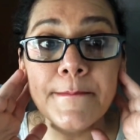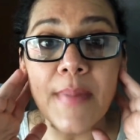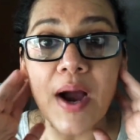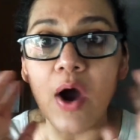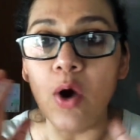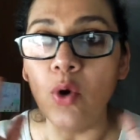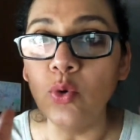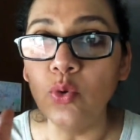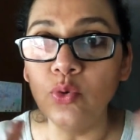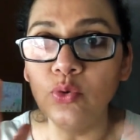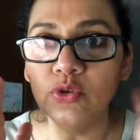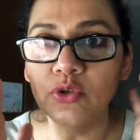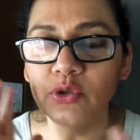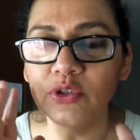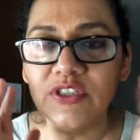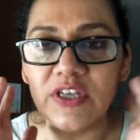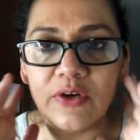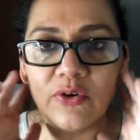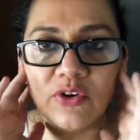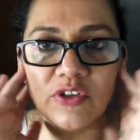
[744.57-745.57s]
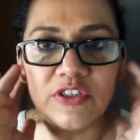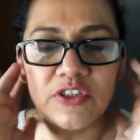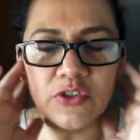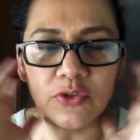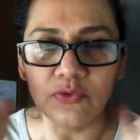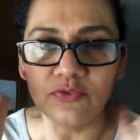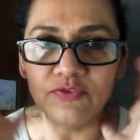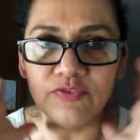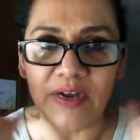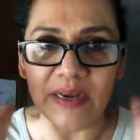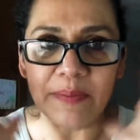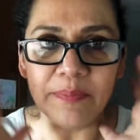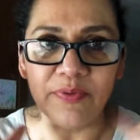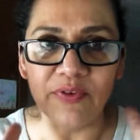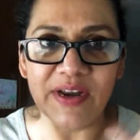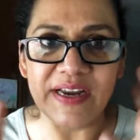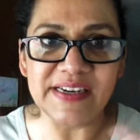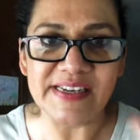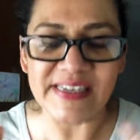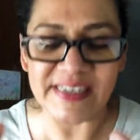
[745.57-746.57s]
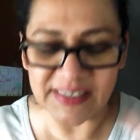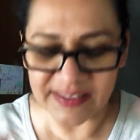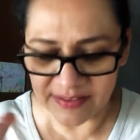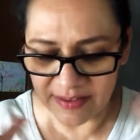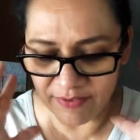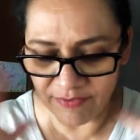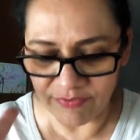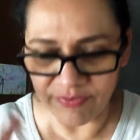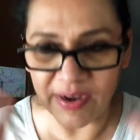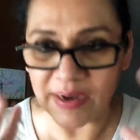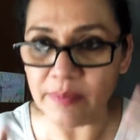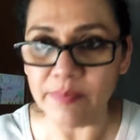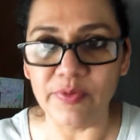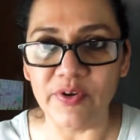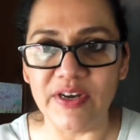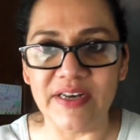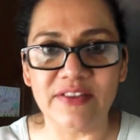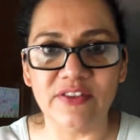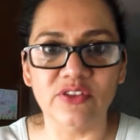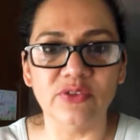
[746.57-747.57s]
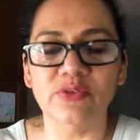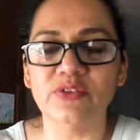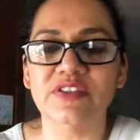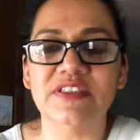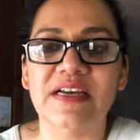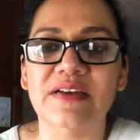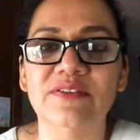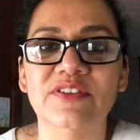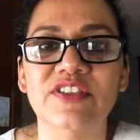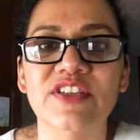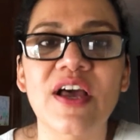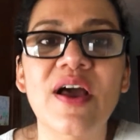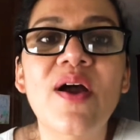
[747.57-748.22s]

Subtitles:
Oh, those are also vibrating. They vibrate, those sounds.